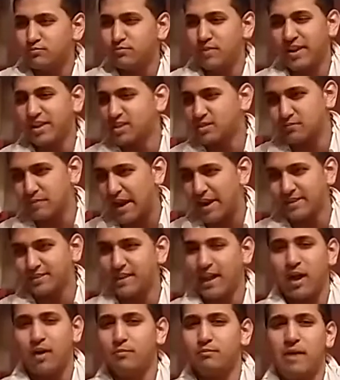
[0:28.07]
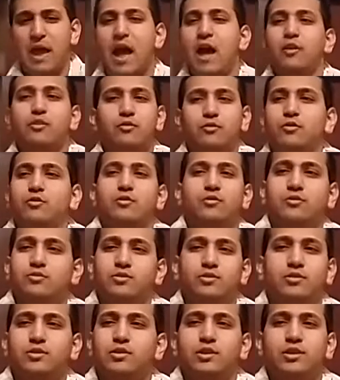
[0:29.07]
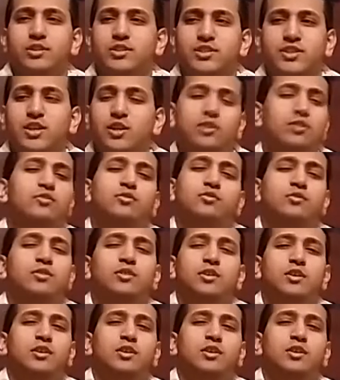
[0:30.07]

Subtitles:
make SmackDown matter still.